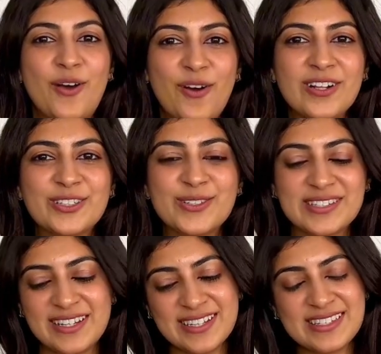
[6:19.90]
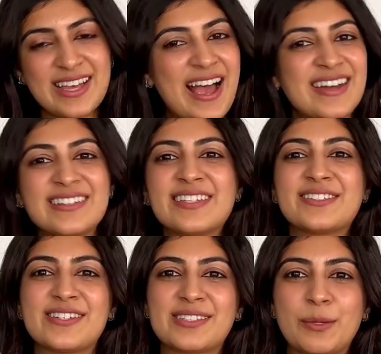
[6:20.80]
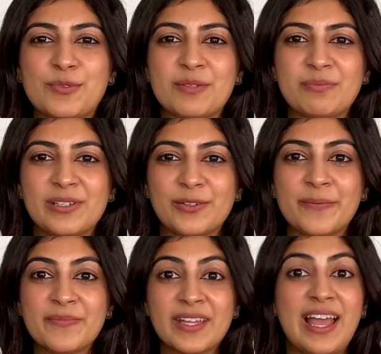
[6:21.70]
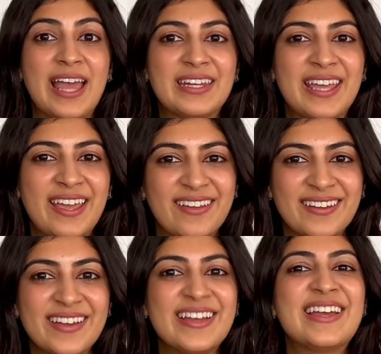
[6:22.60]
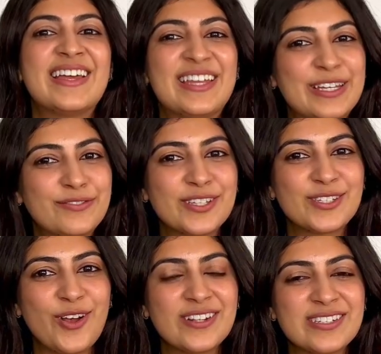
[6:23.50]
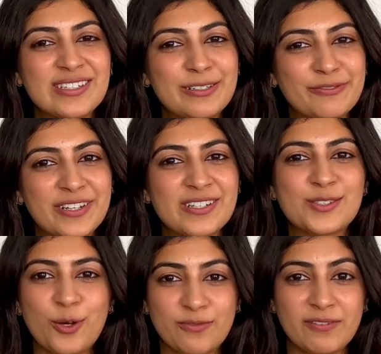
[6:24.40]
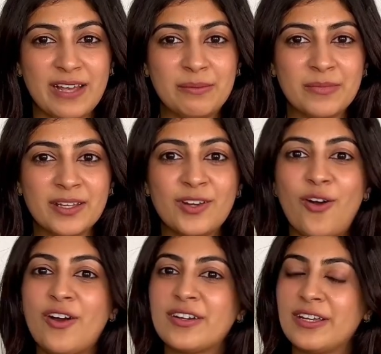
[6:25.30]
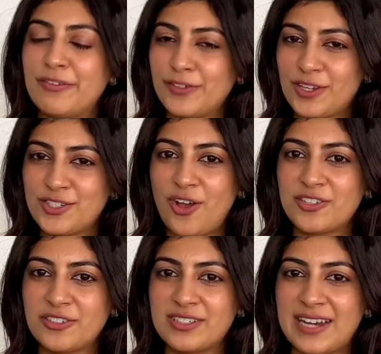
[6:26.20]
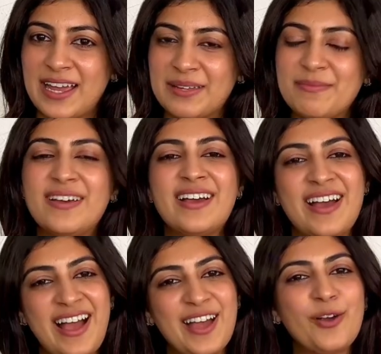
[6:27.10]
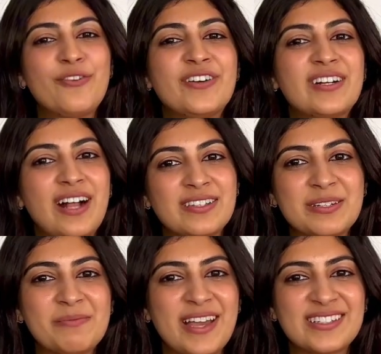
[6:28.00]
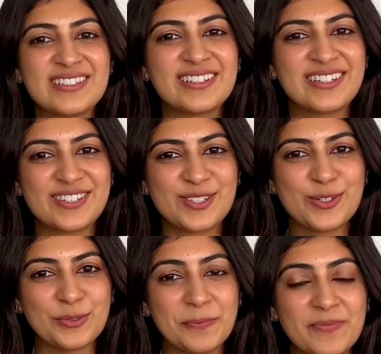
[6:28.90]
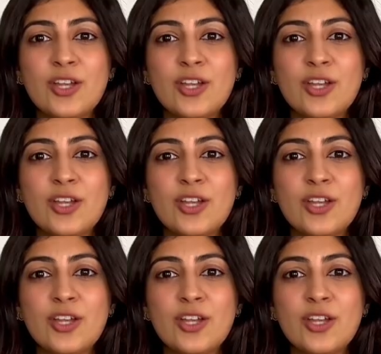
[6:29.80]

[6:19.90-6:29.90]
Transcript: All those links are in the description below. And hey, if this all still feels overwhelming or if you're short on time, I offer custom itineraries too.